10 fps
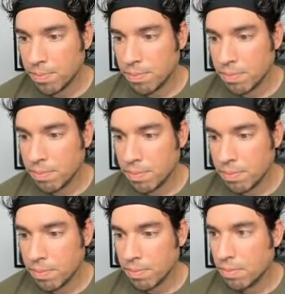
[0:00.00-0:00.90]

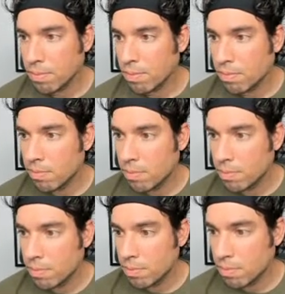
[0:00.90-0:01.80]

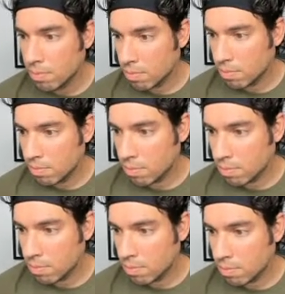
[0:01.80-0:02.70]

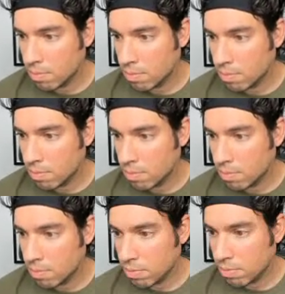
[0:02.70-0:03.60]

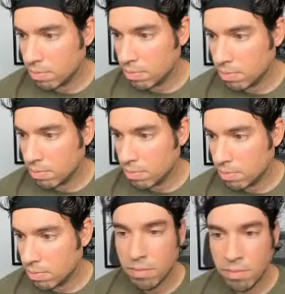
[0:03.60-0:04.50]

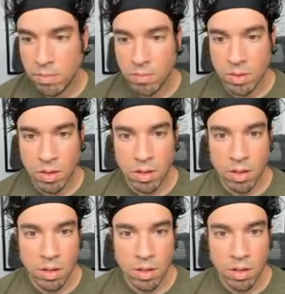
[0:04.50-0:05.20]
(no one is talking)